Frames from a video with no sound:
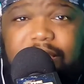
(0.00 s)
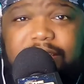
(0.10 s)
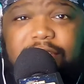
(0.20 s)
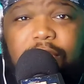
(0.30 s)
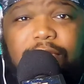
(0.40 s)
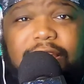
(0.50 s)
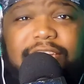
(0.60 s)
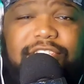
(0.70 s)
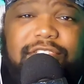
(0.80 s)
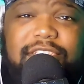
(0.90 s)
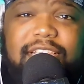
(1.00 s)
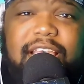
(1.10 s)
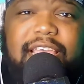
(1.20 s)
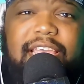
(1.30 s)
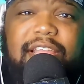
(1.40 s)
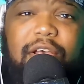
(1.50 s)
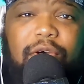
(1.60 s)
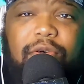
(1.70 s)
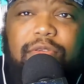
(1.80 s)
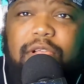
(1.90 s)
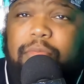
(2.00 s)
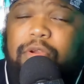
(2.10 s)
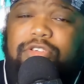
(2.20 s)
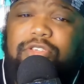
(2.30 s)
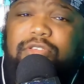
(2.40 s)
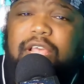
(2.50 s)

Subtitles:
as the old ladies used to say in the old commercials?